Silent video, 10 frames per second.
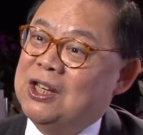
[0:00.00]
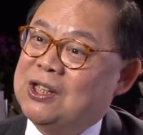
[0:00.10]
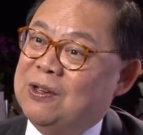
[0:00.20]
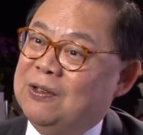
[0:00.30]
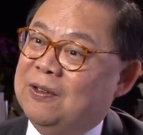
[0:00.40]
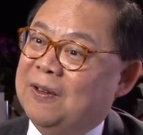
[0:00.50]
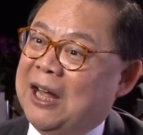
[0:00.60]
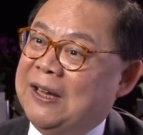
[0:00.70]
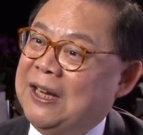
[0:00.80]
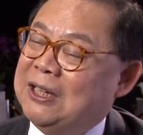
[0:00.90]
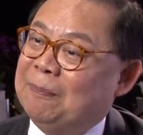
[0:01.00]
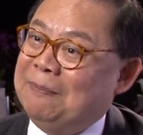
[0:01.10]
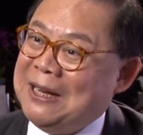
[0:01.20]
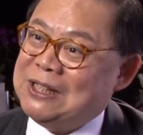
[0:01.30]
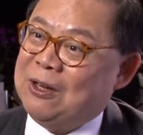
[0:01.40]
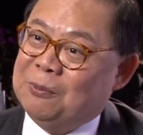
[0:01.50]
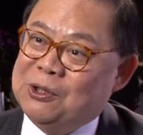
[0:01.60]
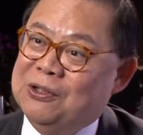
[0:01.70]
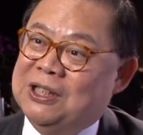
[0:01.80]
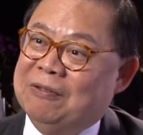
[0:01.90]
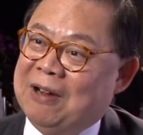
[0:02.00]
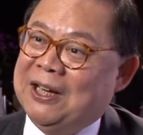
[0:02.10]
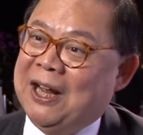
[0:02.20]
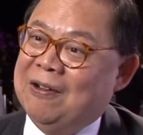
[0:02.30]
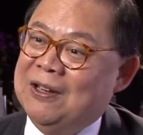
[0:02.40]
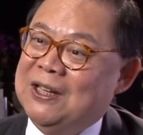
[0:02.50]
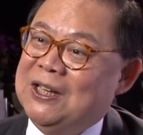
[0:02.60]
So I think the best opportunity right now